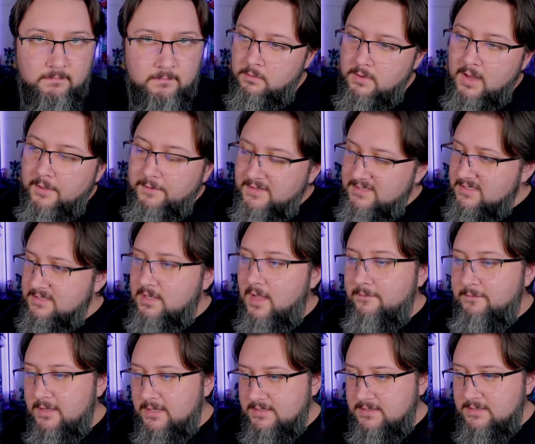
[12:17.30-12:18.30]
Now this is
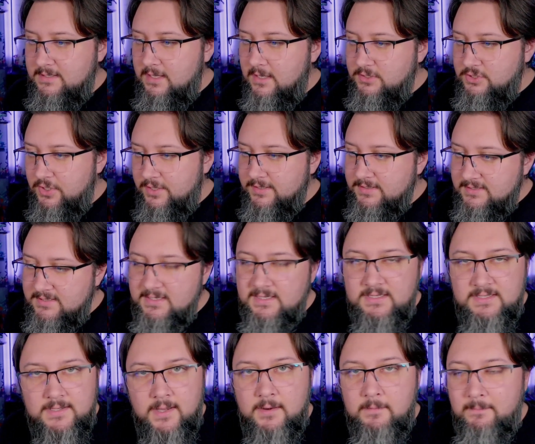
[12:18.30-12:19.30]
obviously, as you can
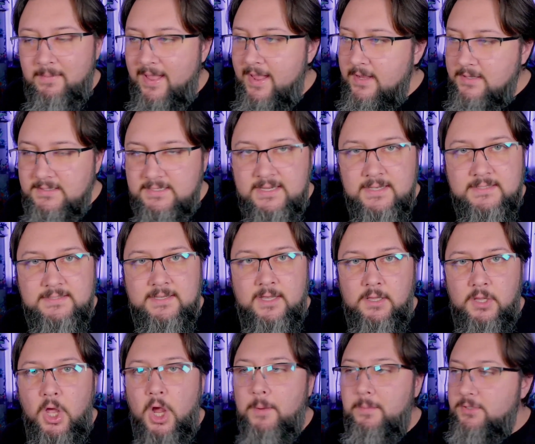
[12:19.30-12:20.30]
see, done by a
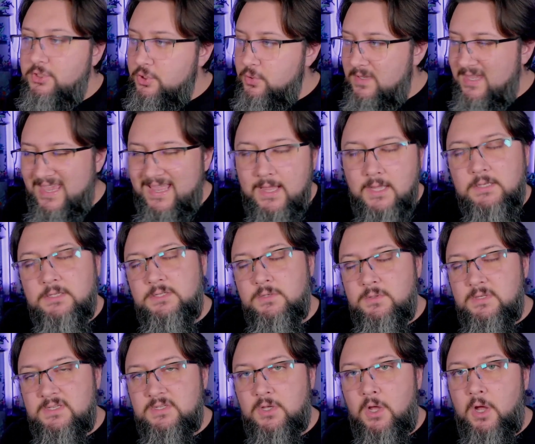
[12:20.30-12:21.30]
DSLR, but you can
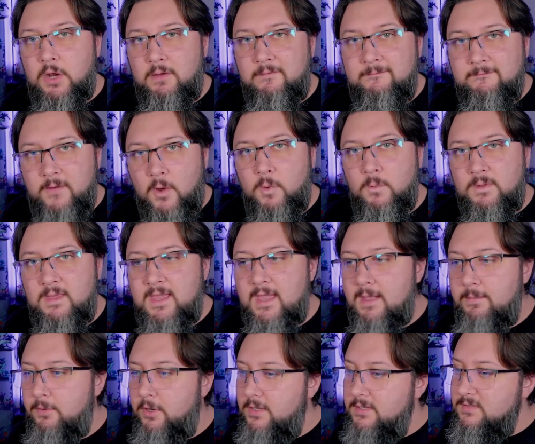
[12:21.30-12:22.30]
do this on a phone
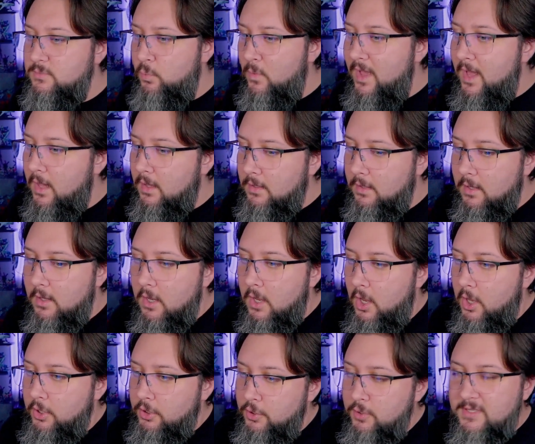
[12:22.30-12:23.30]
camera as well.
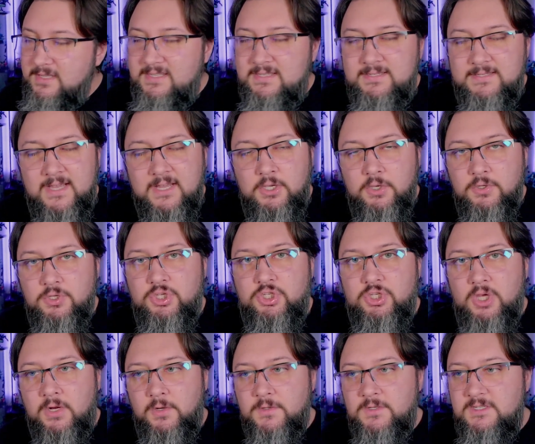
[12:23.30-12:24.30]
You can set your
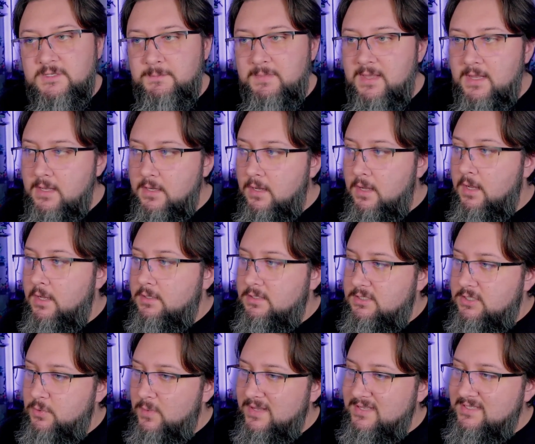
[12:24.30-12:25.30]
shutter speed
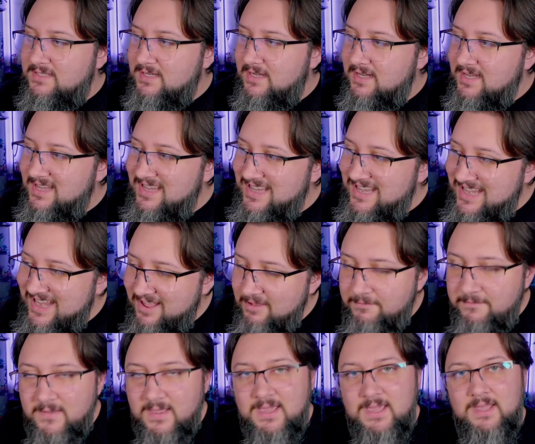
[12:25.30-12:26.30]
to a
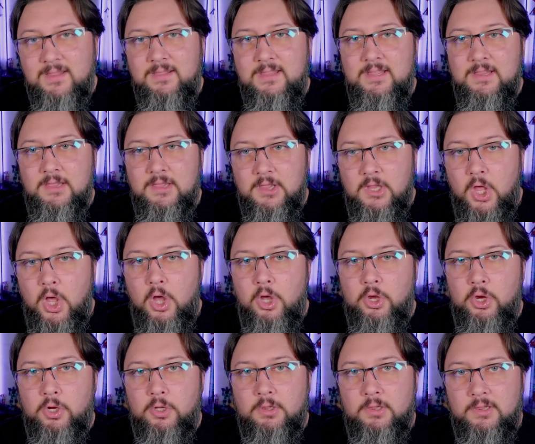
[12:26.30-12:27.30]
significantly
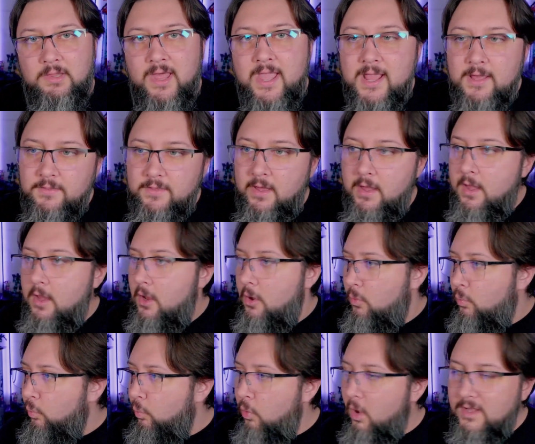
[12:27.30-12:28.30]
longer length,
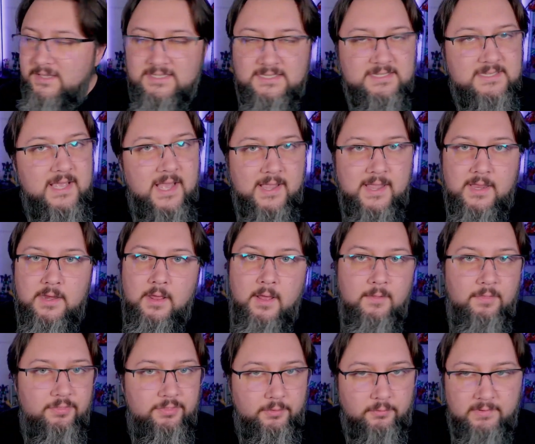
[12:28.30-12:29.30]
1 second,
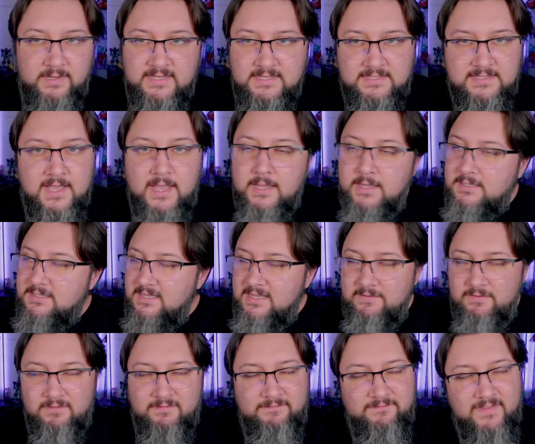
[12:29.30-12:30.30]
3 seconds,
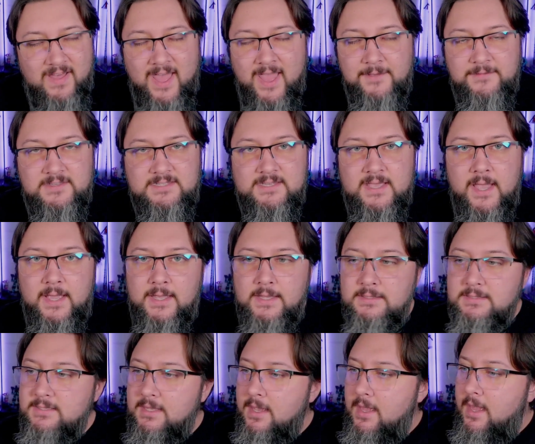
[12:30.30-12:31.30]
even 5
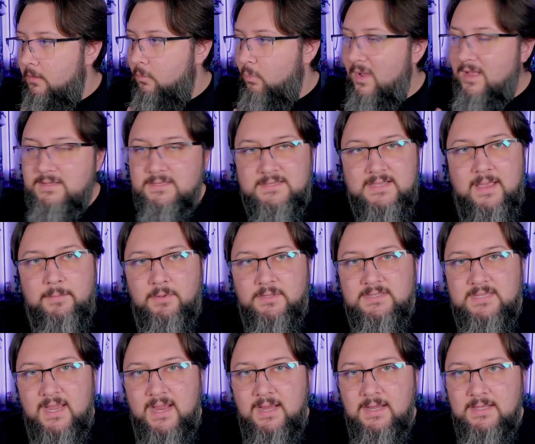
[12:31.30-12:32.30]
seconds, while
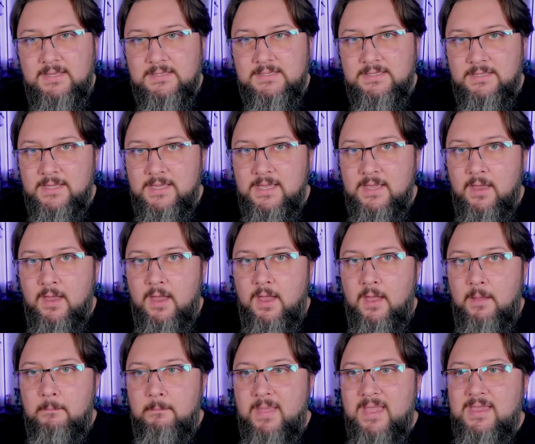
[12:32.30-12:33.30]
simultaneously
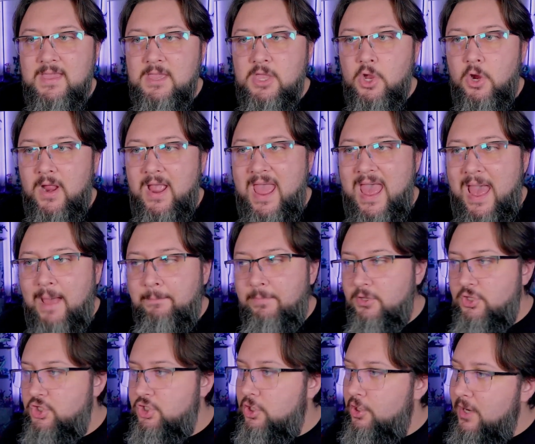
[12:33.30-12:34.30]
making your
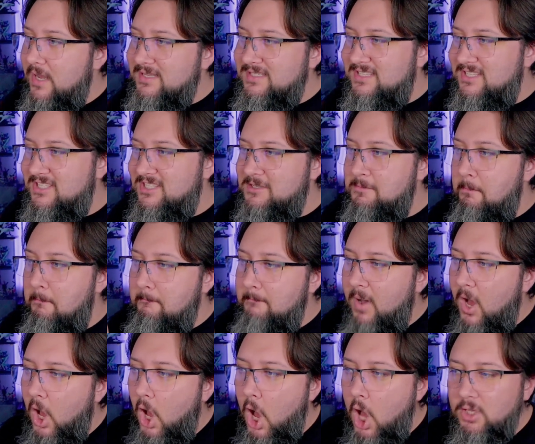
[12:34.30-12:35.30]
aperture as
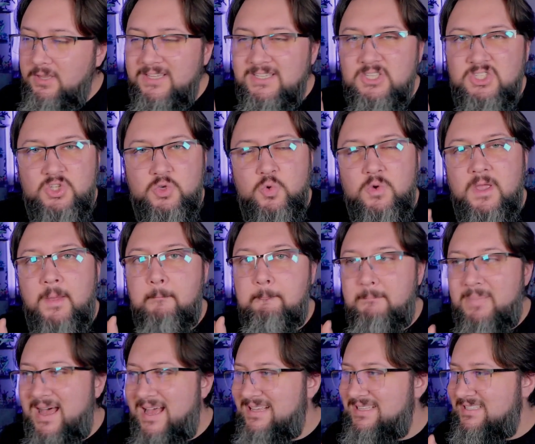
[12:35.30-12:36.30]
small as you can
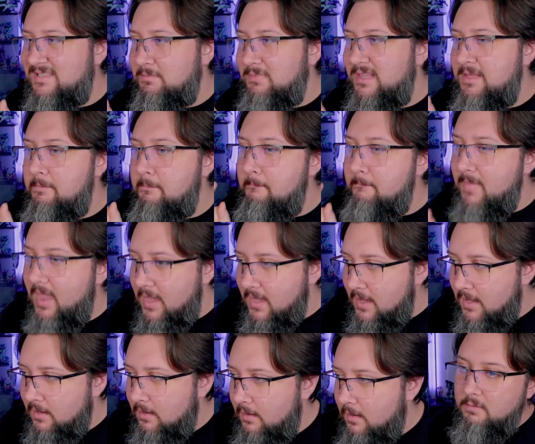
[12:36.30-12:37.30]
possibly
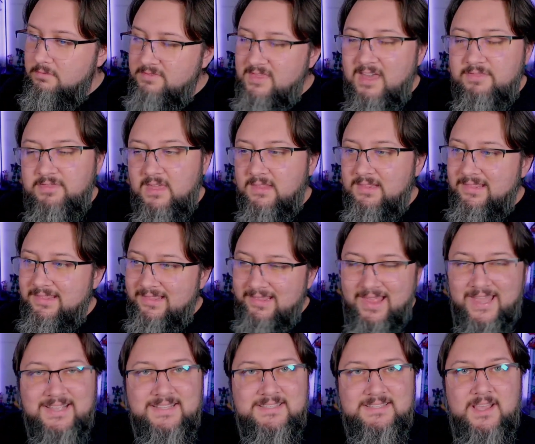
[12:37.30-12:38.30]
make it. That then
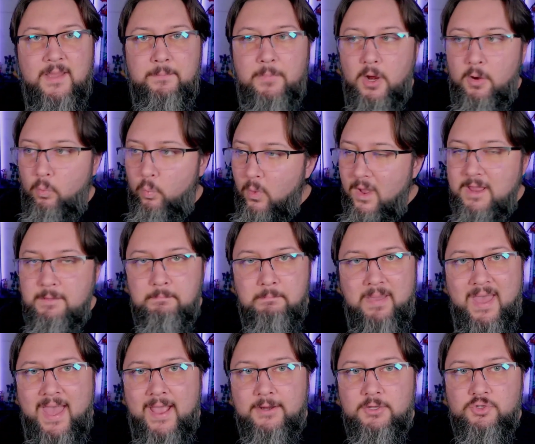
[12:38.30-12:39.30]
lights up our white
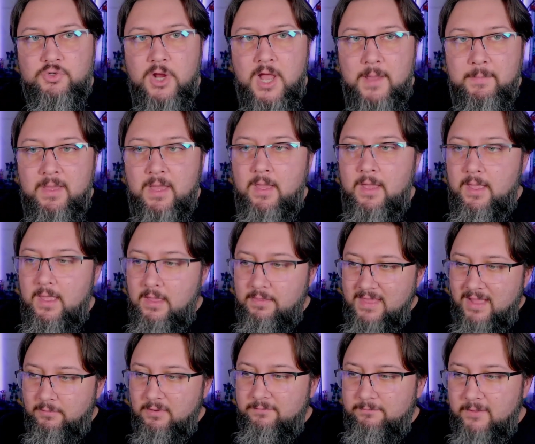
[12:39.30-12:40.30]
backdrop,
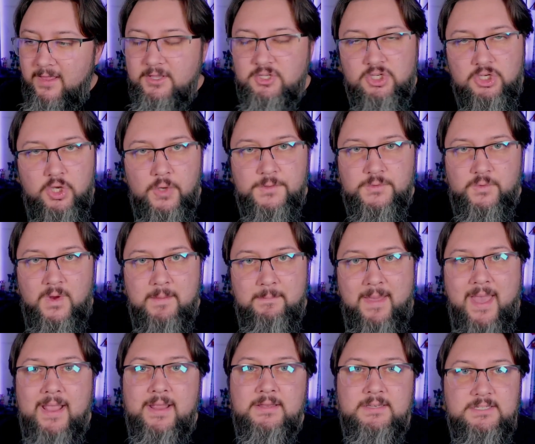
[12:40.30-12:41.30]
and that reflection goes right
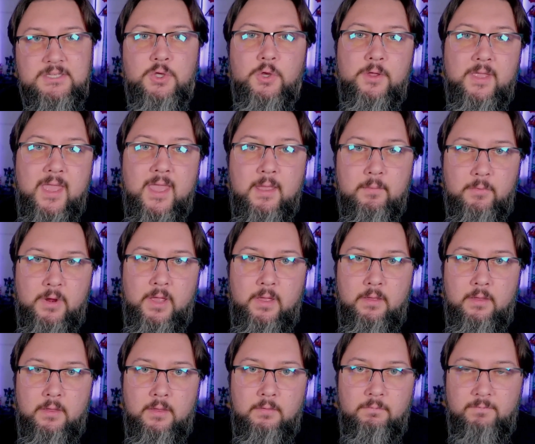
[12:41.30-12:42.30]
back into your camera.
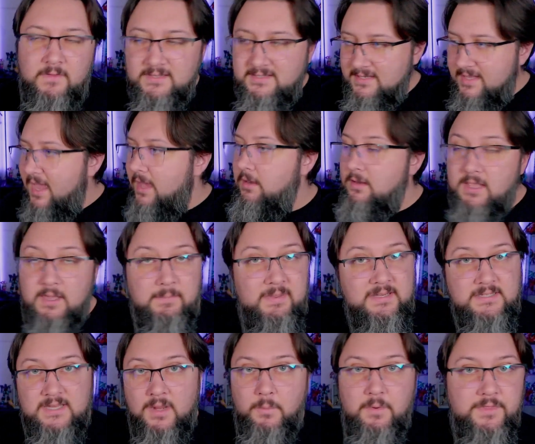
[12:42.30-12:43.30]
This again can
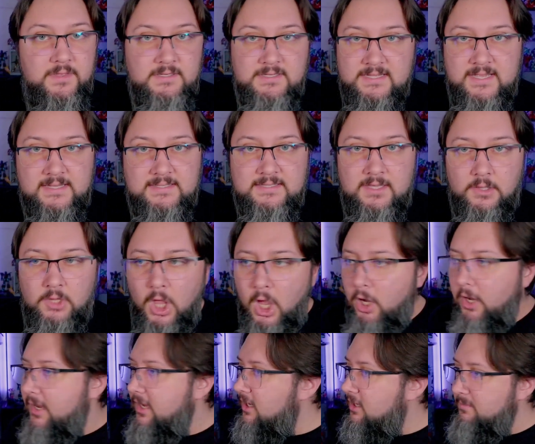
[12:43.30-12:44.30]
be done with a
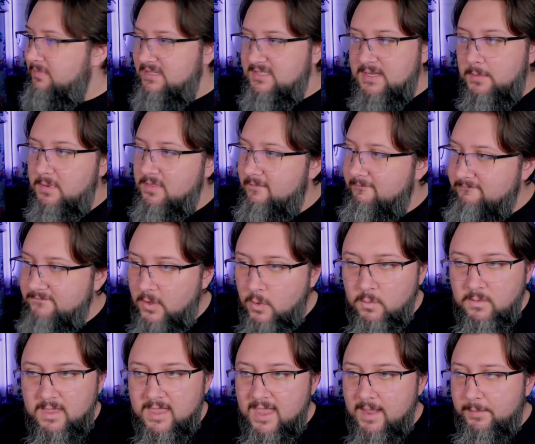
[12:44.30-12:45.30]
DSLR, it can be done with a
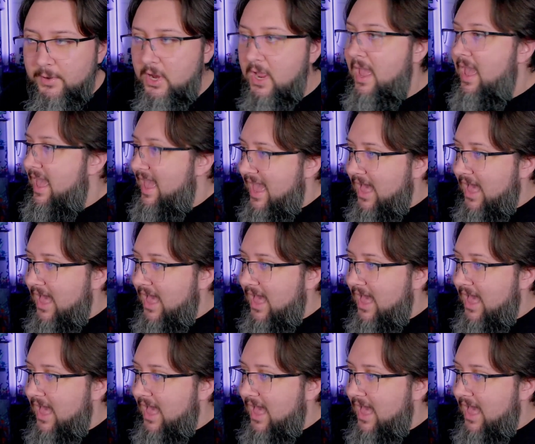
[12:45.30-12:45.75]
phone camera.